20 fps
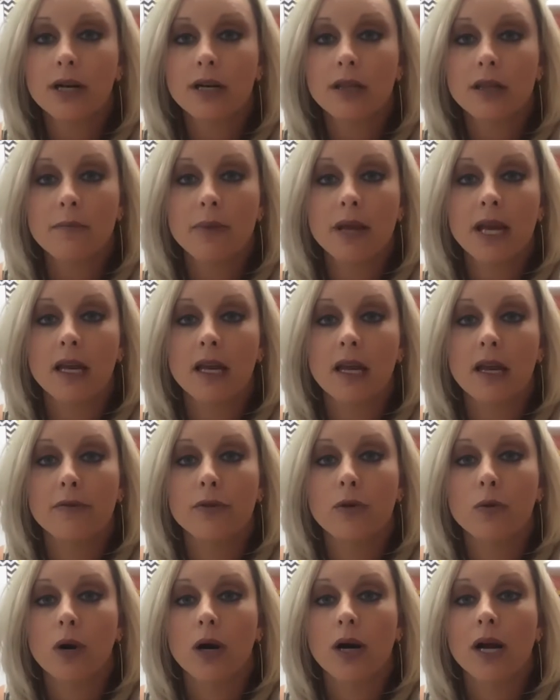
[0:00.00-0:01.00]
at the beginning of
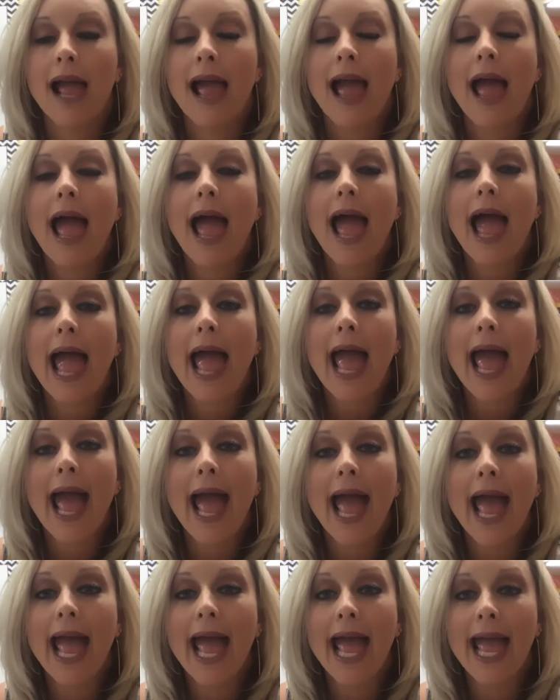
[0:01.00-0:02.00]
the word
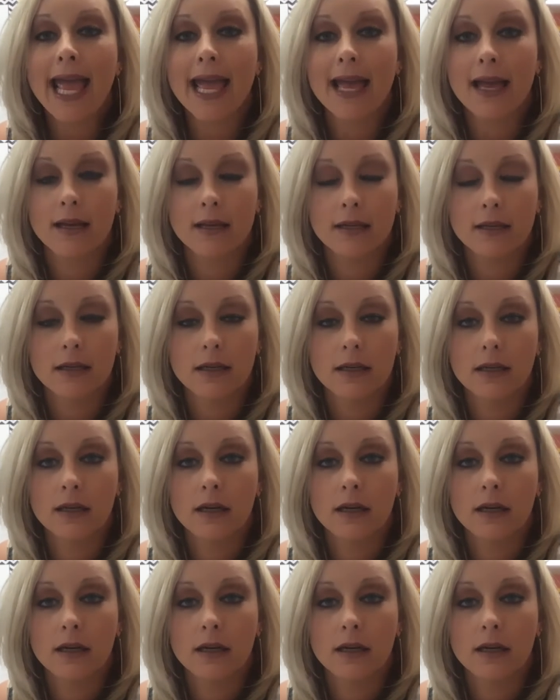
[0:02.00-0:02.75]
hand?